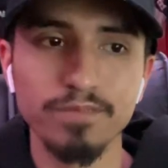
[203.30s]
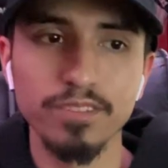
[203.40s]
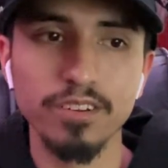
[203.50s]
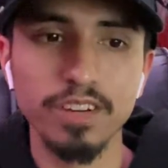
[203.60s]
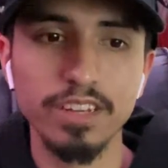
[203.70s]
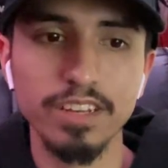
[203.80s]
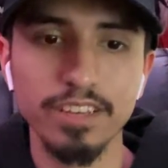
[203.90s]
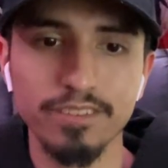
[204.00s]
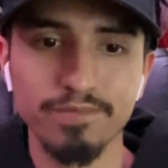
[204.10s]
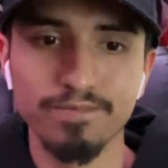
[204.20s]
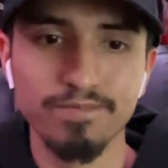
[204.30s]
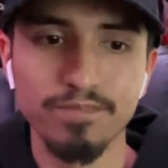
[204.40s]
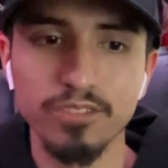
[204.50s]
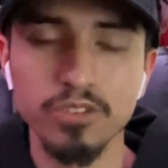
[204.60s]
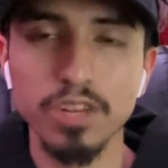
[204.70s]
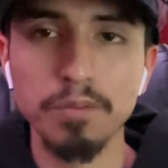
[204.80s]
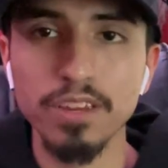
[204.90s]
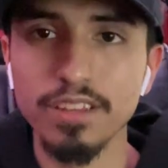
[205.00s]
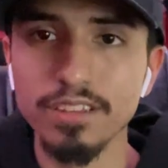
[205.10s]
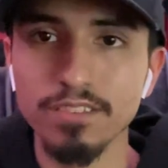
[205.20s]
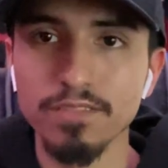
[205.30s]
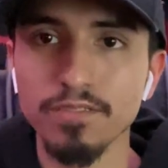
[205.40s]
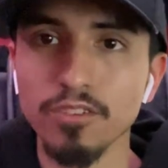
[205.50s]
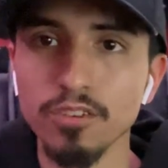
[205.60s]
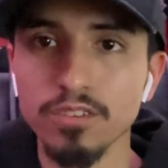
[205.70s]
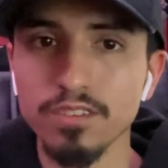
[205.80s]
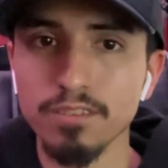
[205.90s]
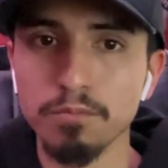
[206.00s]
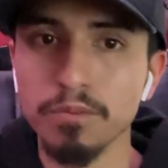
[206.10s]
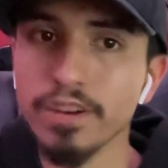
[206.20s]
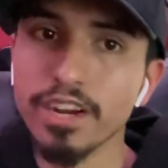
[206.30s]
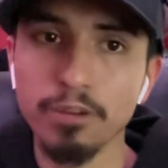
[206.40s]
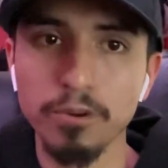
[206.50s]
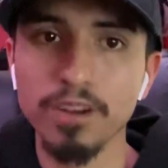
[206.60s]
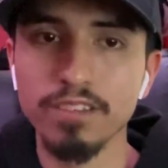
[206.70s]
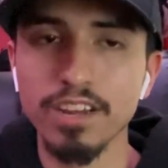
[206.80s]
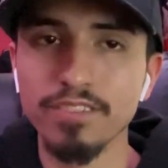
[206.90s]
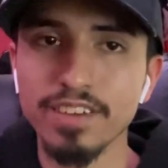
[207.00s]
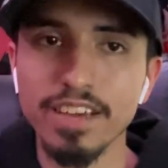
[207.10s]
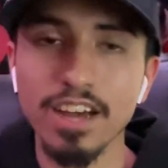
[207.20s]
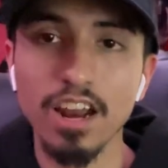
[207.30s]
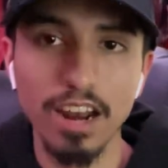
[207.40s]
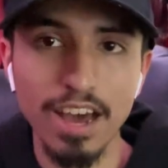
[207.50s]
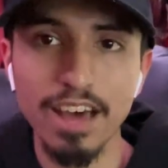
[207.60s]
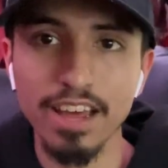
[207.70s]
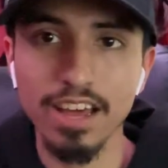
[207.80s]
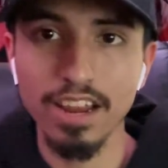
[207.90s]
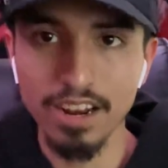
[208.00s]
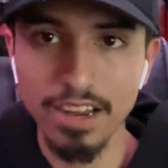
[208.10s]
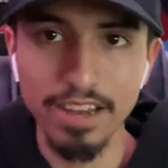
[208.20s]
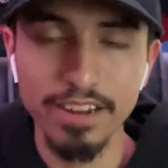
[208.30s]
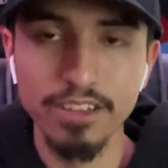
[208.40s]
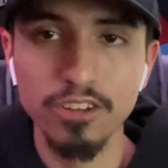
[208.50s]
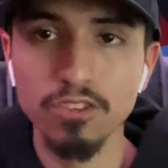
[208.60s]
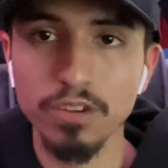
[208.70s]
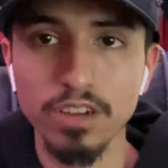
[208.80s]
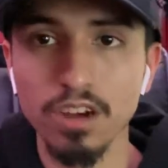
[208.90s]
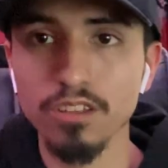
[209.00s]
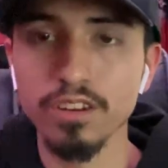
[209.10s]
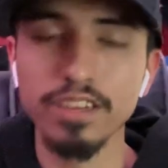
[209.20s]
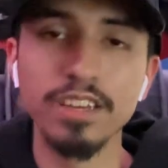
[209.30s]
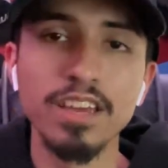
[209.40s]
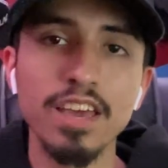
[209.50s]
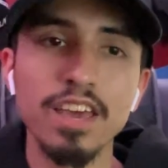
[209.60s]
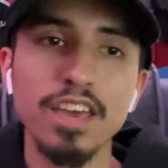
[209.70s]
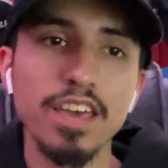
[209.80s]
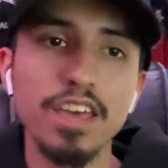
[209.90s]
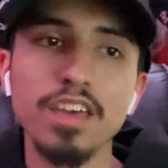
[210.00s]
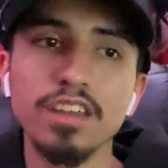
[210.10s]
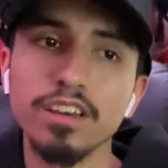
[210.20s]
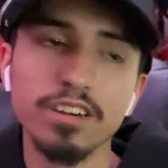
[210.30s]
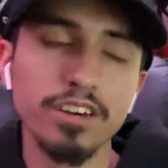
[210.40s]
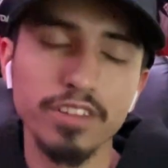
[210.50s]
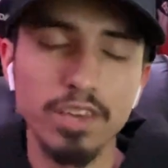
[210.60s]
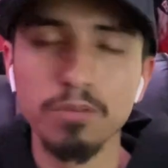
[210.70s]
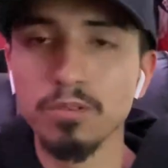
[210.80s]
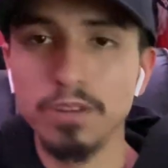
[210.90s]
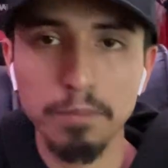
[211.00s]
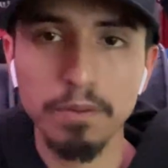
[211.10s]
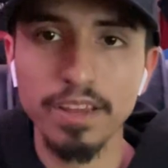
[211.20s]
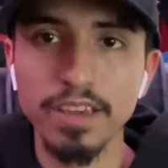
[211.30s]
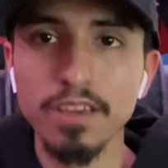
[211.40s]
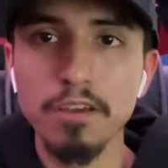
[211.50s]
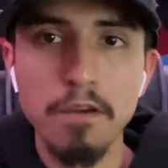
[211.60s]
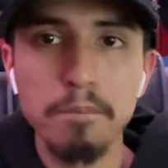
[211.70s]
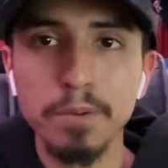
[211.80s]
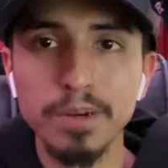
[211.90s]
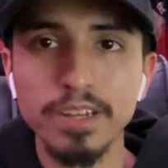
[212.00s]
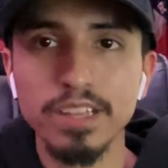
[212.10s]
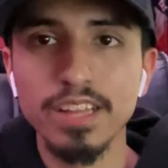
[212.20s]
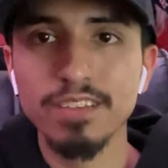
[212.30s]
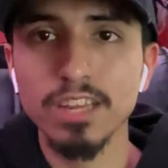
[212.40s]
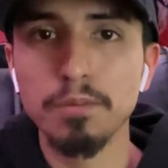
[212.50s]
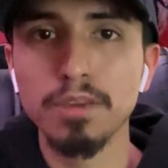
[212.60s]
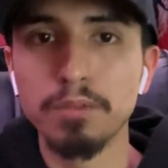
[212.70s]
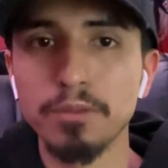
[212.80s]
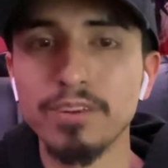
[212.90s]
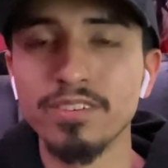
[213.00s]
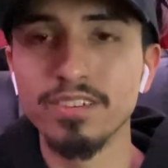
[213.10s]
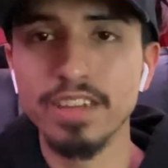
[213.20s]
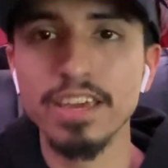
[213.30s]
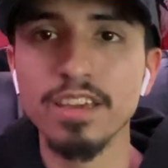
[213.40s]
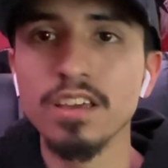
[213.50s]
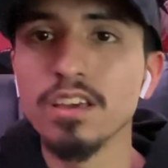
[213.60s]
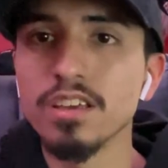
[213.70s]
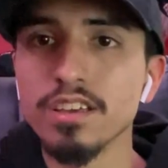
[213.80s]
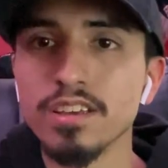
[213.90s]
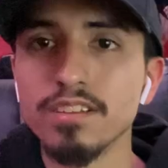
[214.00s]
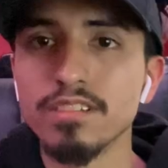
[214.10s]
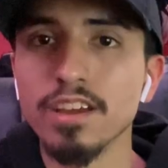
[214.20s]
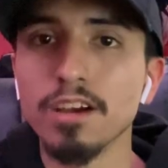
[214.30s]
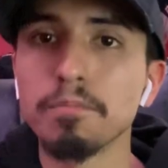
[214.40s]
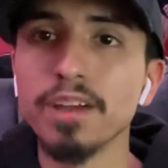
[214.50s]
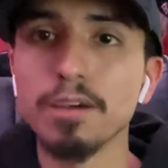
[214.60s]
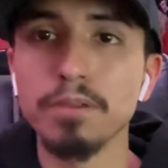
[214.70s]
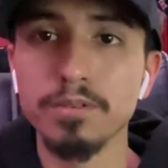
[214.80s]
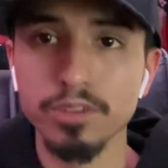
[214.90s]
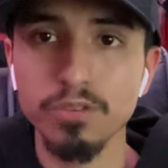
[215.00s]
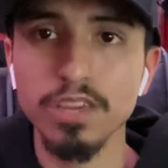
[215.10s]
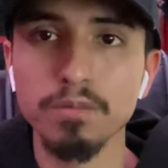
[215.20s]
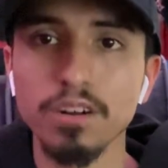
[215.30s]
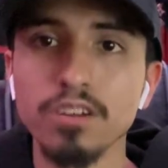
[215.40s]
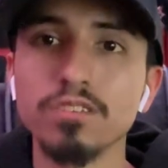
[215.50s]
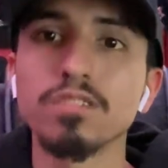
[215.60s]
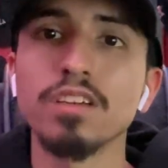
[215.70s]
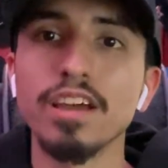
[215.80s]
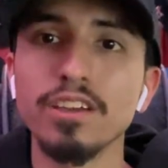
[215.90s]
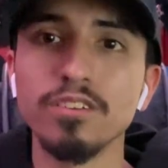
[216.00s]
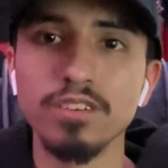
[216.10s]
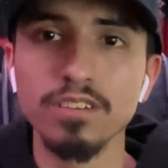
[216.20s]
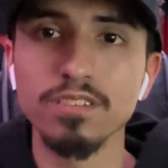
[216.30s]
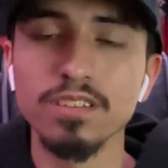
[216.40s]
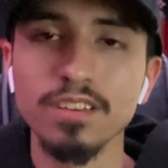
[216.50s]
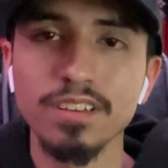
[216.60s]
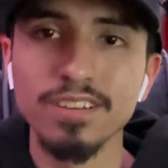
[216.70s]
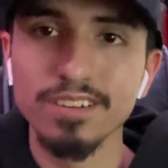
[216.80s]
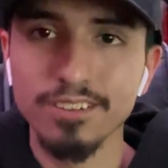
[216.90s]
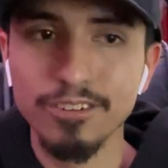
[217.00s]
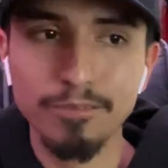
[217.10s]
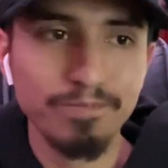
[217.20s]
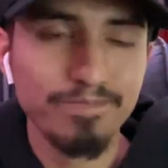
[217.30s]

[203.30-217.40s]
literally like streaming is those profanity words that I get a lot, a lot during Call of Duty and uh, other games too that I play. But that's gonna be a big week for today. Is that come dive on stream on Sly Nunez, you know,